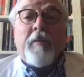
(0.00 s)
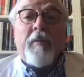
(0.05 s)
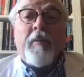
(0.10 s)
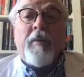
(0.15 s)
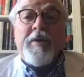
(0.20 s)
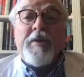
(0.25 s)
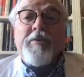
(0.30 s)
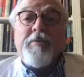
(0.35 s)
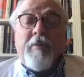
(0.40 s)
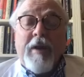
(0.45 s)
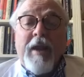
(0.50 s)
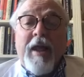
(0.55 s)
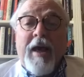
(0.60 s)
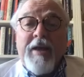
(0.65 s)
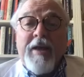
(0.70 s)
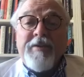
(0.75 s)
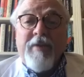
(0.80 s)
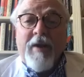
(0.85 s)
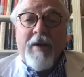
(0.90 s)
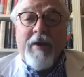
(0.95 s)
which
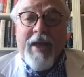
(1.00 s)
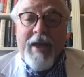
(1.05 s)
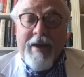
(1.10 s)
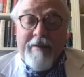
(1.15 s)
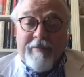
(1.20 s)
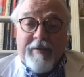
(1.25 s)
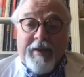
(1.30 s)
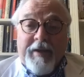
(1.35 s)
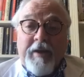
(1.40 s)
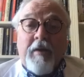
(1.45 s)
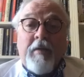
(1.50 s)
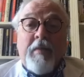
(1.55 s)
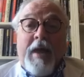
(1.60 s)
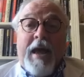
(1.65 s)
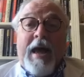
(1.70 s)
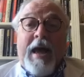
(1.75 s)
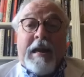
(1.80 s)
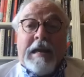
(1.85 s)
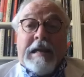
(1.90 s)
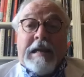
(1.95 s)
relies very heavily on
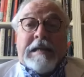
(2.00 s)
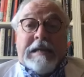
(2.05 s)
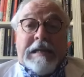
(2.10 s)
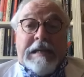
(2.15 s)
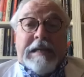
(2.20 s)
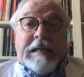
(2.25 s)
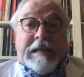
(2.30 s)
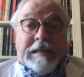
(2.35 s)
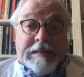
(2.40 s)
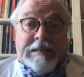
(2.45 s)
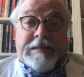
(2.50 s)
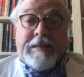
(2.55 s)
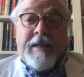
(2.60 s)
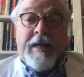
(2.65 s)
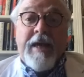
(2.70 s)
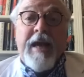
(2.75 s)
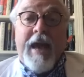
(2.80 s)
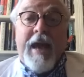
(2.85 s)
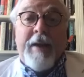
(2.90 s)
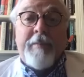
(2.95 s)
that, is
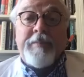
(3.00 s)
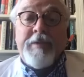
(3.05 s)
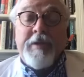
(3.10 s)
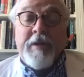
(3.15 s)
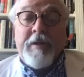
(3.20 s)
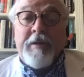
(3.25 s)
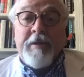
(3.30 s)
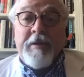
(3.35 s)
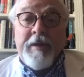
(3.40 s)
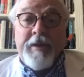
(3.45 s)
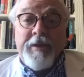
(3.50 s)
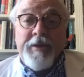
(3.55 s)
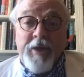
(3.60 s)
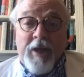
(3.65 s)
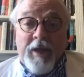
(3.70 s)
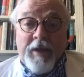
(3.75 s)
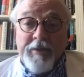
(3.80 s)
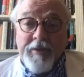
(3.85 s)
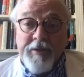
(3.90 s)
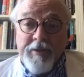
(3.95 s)
absolutely
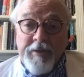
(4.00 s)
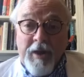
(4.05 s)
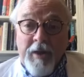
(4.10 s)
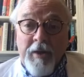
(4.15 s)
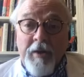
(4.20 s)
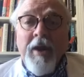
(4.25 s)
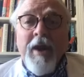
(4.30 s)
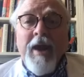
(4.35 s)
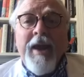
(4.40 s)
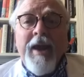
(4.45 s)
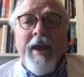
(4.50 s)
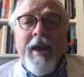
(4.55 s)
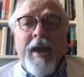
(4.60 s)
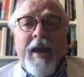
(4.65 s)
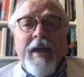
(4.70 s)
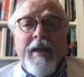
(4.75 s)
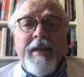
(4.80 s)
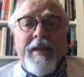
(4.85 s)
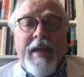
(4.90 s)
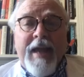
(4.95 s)
jinxed. So
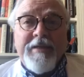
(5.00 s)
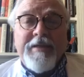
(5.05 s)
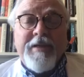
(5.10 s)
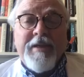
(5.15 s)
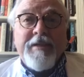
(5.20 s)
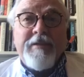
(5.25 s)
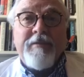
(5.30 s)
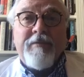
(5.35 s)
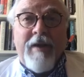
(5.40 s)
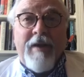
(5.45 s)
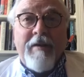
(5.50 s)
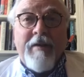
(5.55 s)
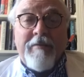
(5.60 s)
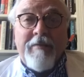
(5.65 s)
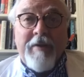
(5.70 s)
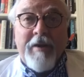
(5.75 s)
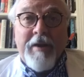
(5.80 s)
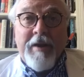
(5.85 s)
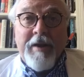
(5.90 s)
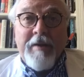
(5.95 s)
yes, it's very,
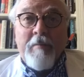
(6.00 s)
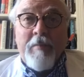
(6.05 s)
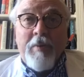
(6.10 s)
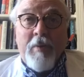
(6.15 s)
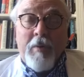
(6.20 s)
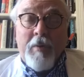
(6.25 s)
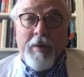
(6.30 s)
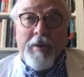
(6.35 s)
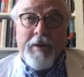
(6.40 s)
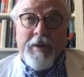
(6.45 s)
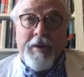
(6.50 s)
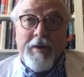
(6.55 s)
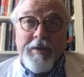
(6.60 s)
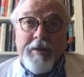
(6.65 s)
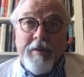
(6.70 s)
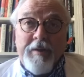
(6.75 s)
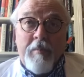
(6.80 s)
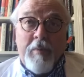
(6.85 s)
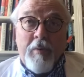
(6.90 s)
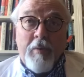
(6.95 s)
very important.
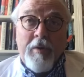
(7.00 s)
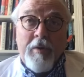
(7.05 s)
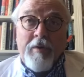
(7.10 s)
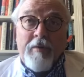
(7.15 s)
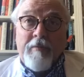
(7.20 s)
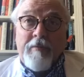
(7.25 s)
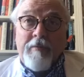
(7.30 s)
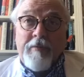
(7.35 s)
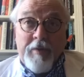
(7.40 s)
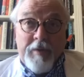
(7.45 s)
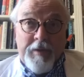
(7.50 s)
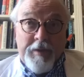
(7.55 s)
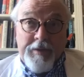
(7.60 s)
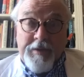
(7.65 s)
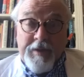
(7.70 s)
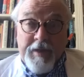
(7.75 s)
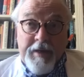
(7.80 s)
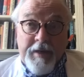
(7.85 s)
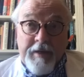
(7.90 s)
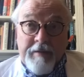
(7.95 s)
It's important for the
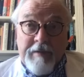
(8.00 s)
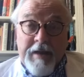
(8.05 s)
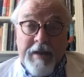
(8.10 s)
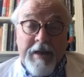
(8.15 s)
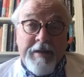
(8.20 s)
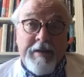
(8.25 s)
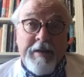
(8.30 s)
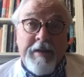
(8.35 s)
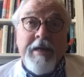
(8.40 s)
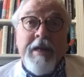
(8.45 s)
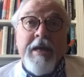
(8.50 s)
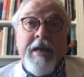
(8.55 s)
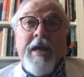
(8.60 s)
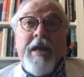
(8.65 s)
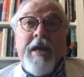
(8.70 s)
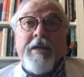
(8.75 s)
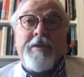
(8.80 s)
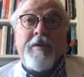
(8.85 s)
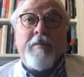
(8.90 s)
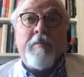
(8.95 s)
City of London.
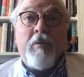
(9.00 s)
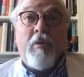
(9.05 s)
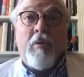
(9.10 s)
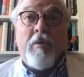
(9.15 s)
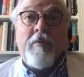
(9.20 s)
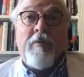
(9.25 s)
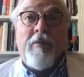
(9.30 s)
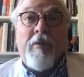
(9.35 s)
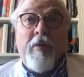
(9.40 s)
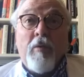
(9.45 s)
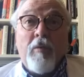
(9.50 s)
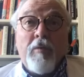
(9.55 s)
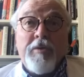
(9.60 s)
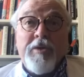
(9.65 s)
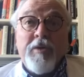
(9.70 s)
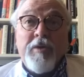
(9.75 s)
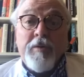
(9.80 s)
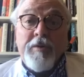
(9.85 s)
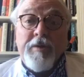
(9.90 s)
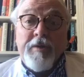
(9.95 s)
It's important for all
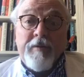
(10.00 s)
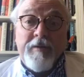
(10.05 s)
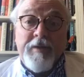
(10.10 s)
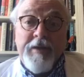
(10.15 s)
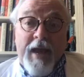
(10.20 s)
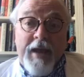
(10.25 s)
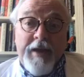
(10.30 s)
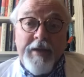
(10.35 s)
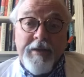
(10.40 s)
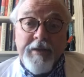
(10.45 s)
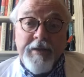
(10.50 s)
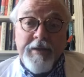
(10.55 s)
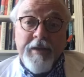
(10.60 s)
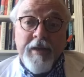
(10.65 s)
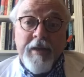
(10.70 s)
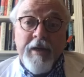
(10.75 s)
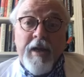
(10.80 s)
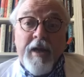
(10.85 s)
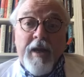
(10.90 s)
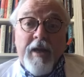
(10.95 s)
sorts of sectors
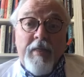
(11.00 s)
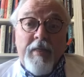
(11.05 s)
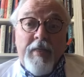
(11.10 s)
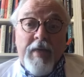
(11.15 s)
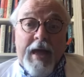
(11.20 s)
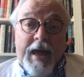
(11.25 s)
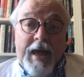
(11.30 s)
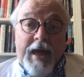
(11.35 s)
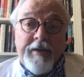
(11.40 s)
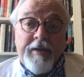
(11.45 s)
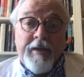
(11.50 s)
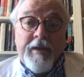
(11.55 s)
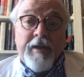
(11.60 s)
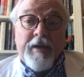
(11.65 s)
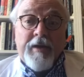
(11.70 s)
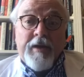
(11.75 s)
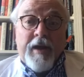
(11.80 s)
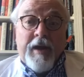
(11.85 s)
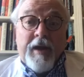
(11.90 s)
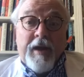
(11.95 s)
that
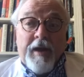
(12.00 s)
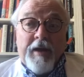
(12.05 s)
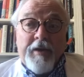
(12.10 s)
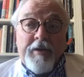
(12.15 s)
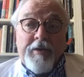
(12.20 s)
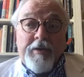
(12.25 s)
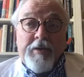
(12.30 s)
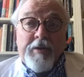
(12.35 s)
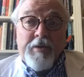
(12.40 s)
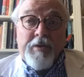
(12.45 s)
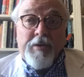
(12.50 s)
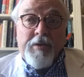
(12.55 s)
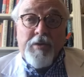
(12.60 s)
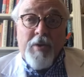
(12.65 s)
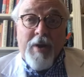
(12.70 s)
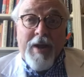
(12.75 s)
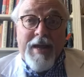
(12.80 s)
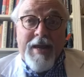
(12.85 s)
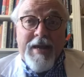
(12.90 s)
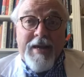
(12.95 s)

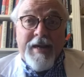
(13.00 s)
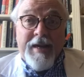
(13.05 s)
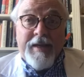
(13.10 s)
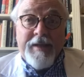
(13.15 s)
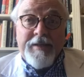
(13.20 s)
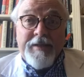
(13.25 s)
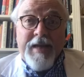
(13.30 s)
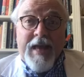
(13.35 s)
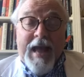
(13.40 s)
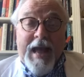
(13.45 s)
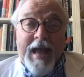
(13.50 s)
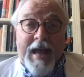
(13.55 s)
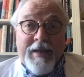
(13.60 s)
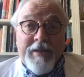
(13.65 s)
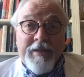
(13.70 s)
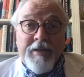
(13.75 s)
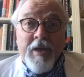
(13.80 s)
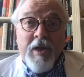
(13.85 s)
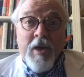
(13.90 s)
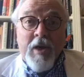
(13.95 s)
trade is
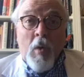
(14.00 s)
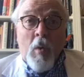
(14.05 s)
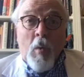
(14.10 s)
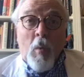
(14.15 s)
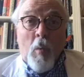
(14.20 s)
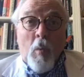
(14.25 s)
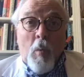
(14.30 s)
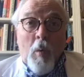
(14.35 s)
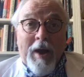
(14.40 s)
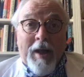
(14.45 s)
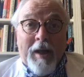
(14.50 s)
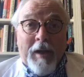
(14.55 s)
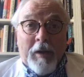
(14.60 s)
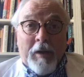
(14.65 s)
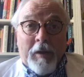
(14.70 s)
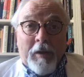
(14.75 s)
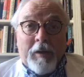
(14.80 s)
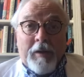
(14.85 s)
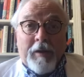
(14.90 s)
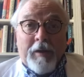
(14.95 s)
as
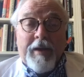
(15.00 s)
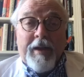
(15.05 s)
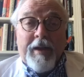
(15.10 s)
well